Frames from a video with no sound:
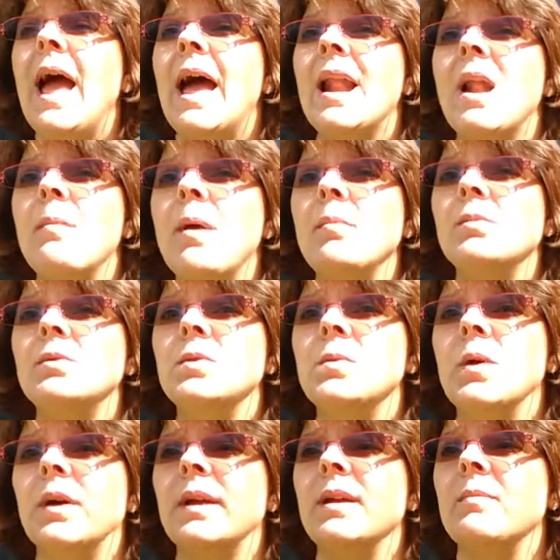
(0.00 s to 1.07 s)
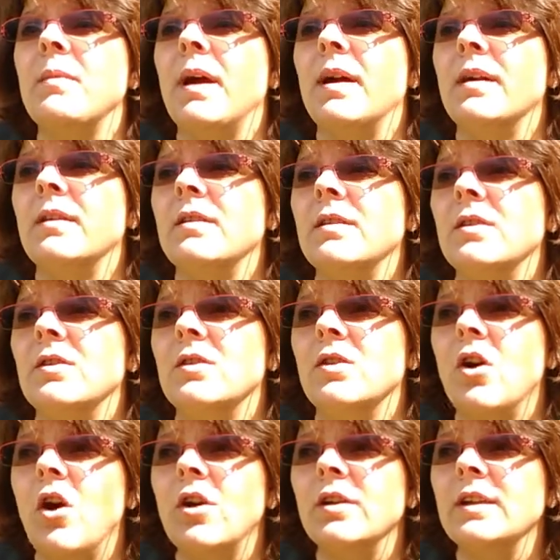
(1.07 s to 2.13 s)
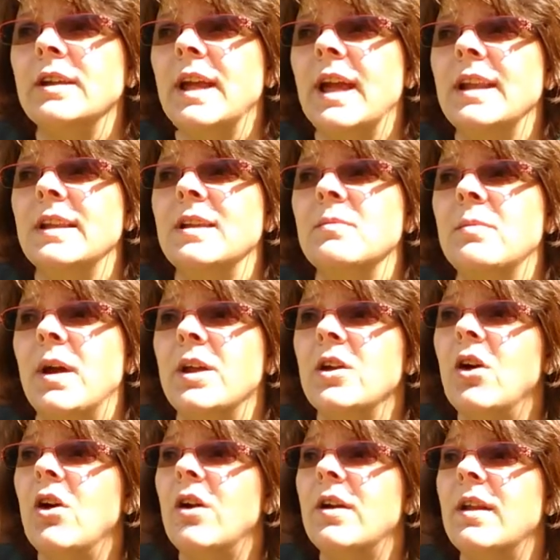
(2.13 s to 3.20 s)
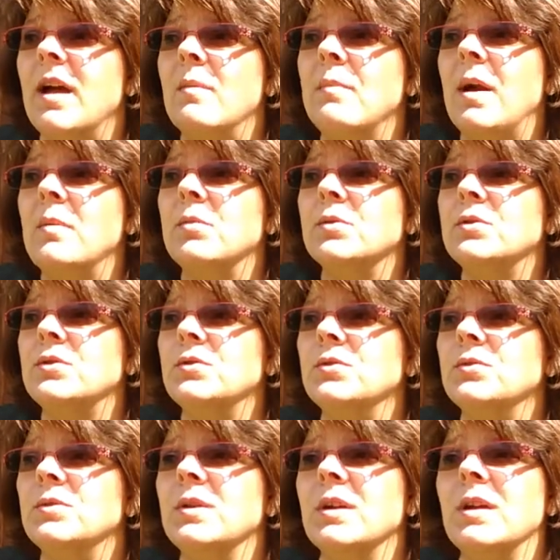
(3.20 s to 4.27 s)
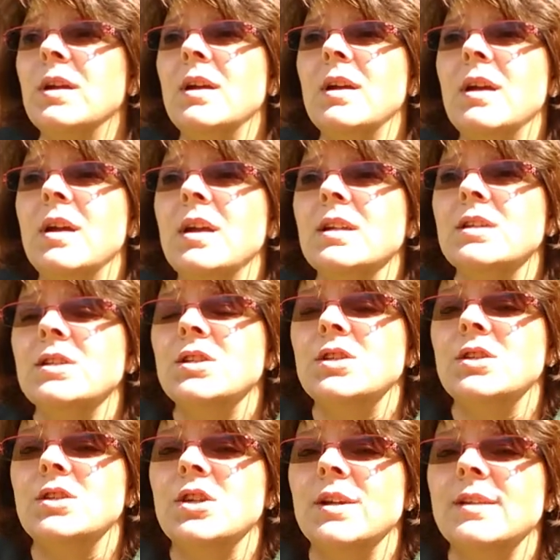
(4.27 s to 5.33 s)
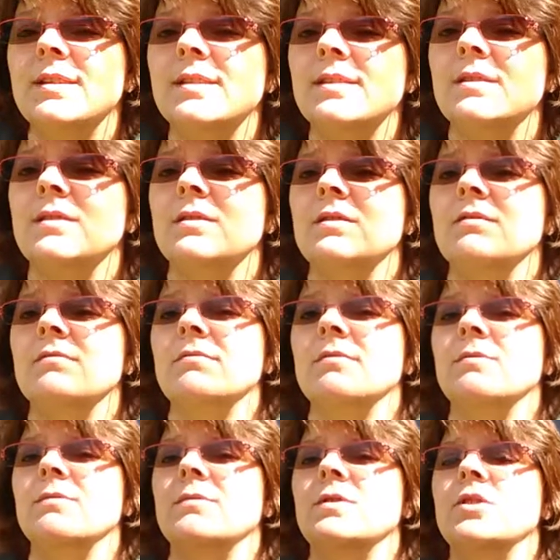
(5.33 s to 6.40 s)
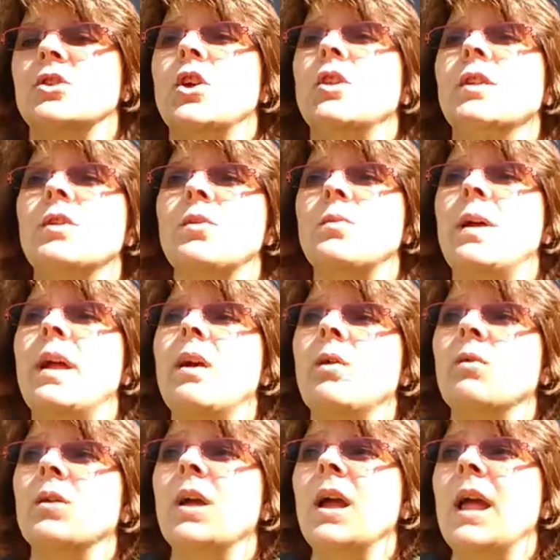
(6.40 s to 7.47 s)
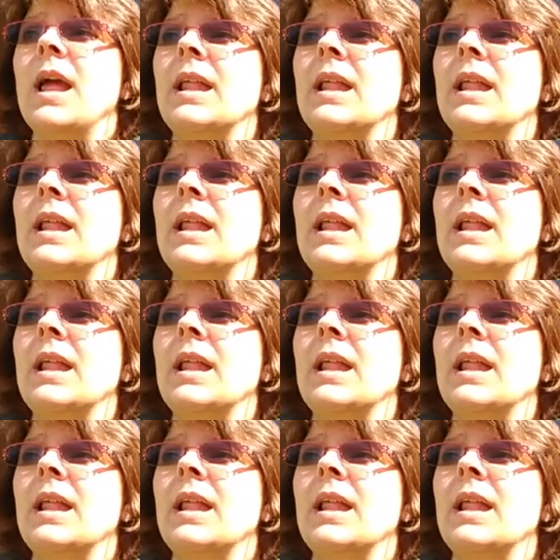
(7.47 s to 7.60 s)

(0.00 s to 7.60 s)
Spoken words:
And I'm able to work in my garden and in my yard. I'm able to just turn it around.